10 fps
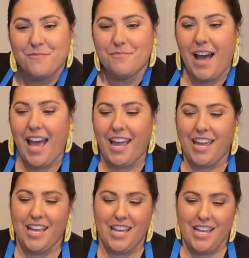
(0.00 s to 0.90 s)

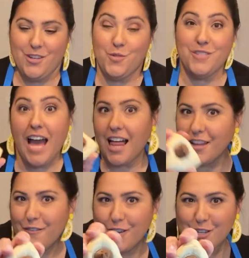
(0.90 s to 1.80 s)
my
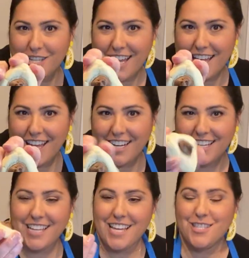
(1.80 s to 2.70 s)
Nutella
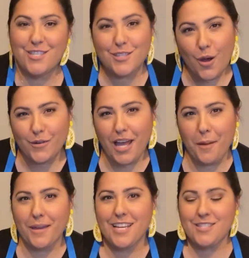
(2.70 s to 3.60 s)
version. It's so
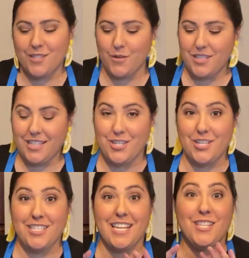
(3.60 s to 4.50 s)
yummy, it's so
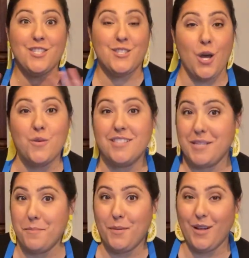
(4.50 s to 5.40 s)
delicious, it's so
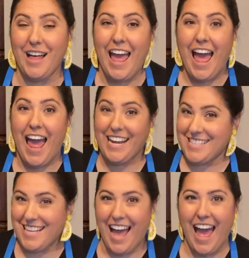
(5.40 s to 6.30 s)
simple, and
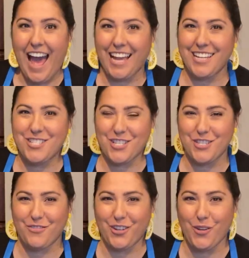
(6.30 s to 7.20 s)
it's a hack
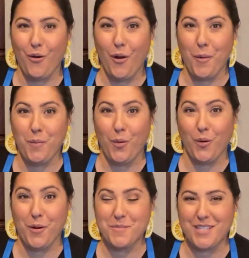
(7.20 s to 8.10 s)
just for your
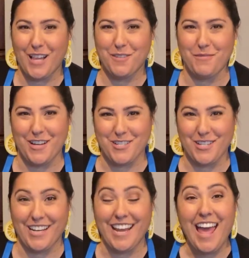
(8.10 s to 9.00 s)
Purim
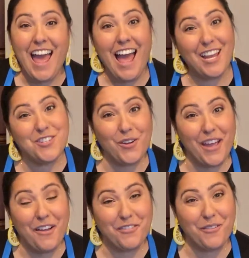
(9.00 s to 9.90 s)
celebration. Enjoy,
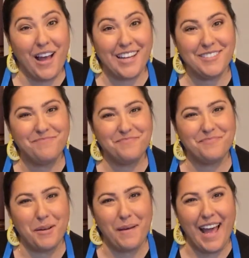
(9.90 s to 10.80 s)
everyone.
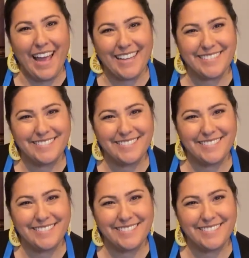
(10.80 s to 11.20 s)
Bye-bye.